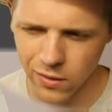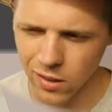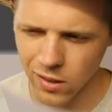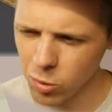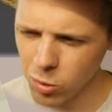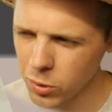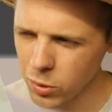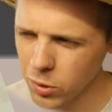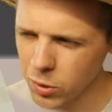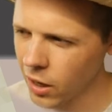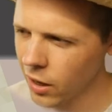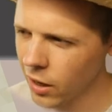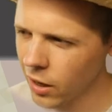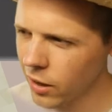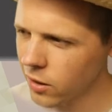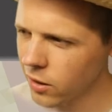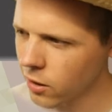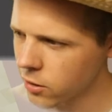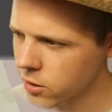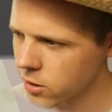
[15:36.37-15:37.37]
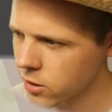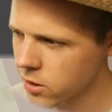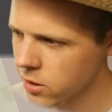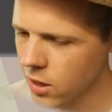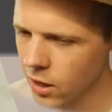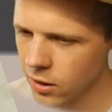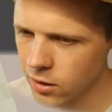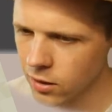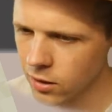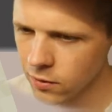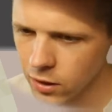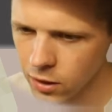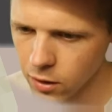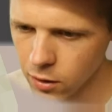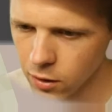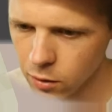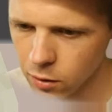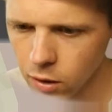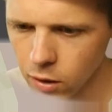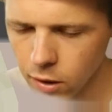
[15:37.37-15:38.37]
That might be kind of hard to see on the
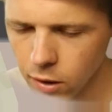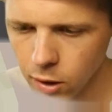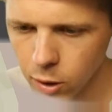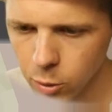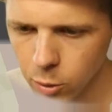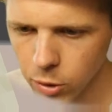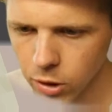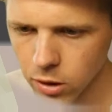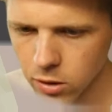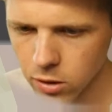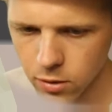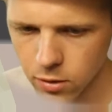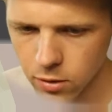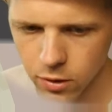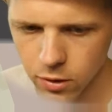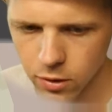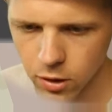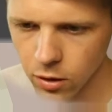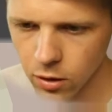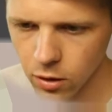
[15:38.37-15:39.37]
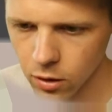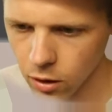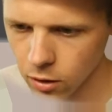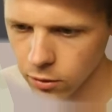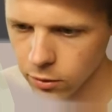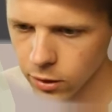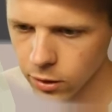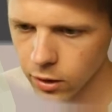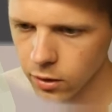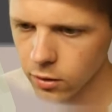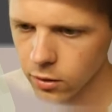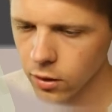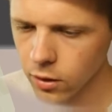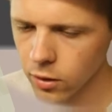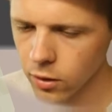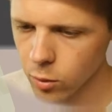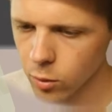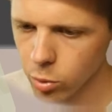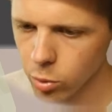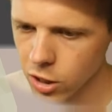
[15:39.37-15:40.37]
video because of the coloring
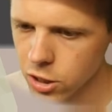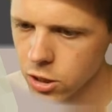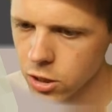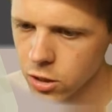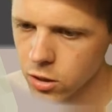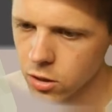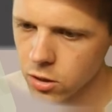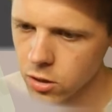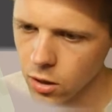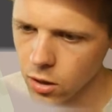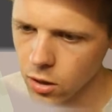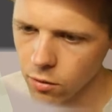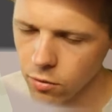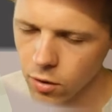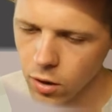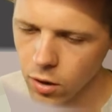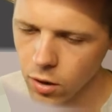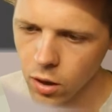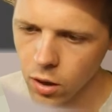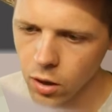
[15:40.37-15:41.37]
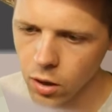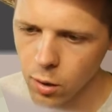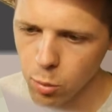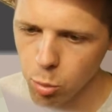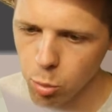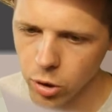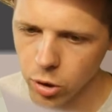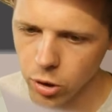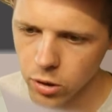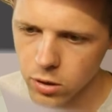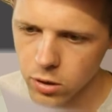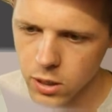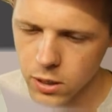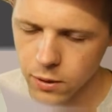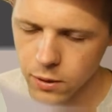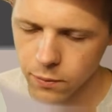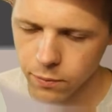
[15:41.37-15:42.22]
and compression and stuff. But